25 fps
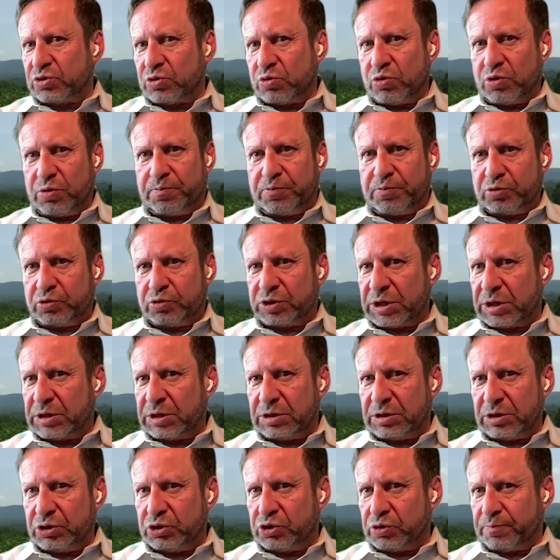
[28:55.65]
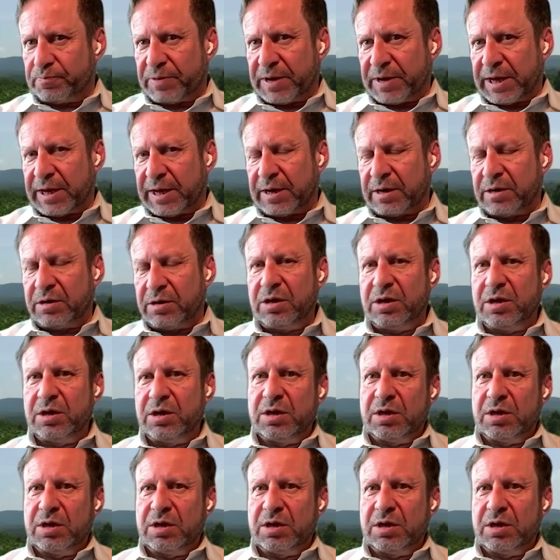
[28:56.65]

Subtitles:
30% in Japan,